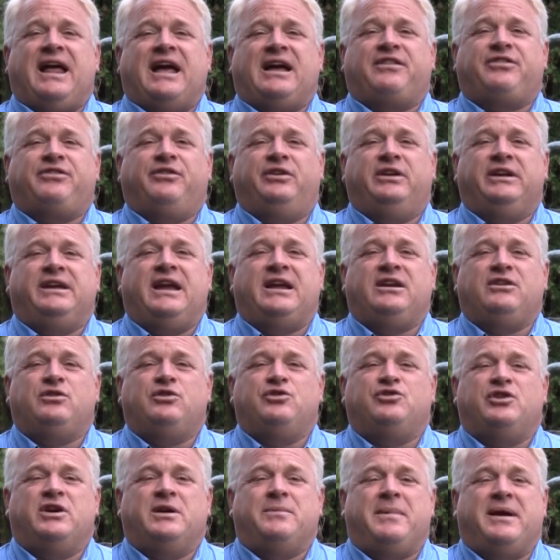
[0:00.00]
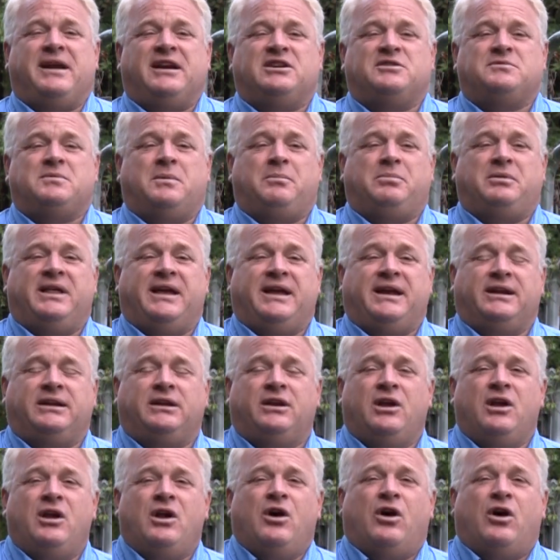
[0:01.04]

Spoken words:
Act 38 nutrient management plan,